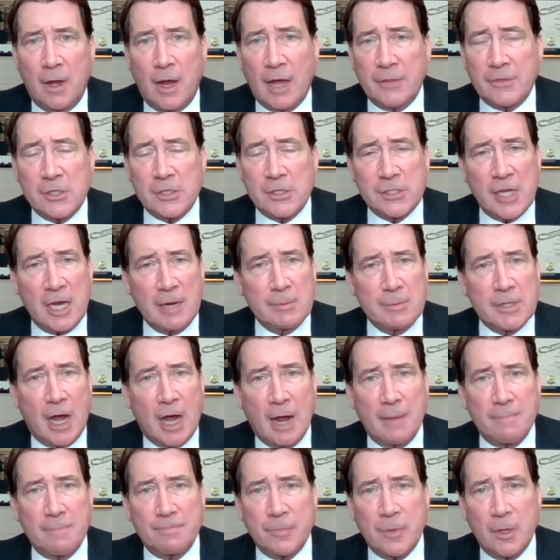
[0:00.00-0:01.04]
At the same
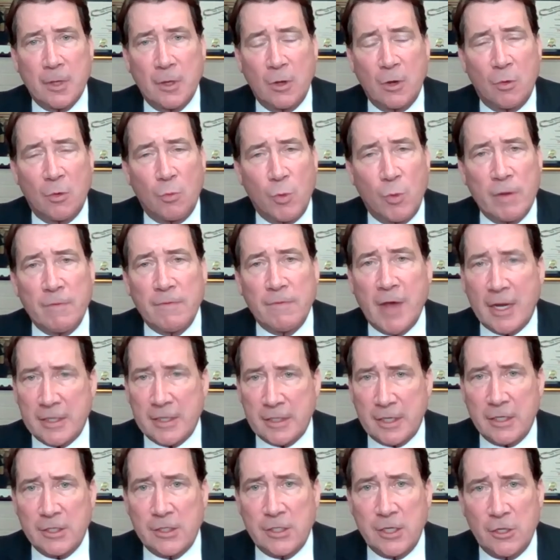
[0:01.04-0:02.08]
time, we've got
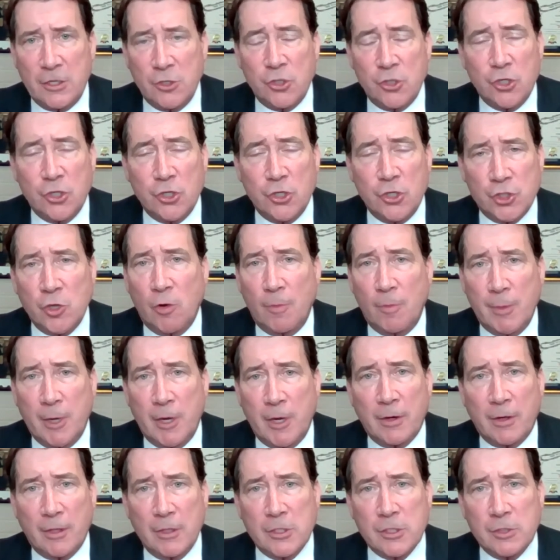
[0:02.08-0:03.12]
to continue to show
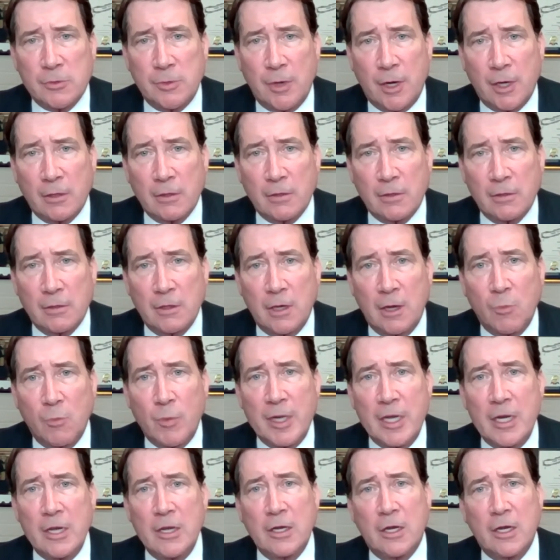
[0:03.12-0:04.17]
American strength, and
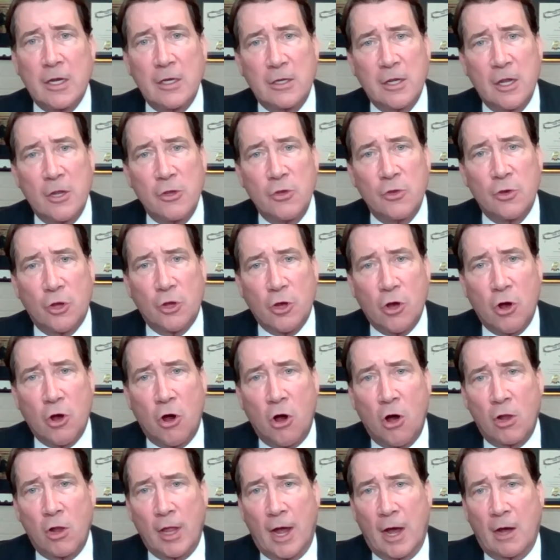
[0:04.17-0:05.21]
we need to continue to
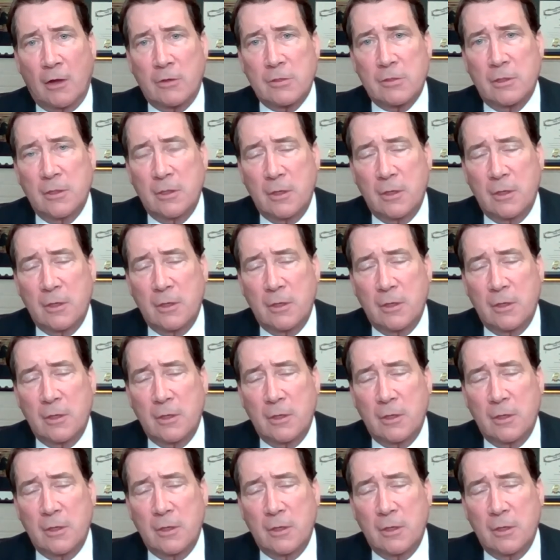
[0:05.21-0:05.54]
call out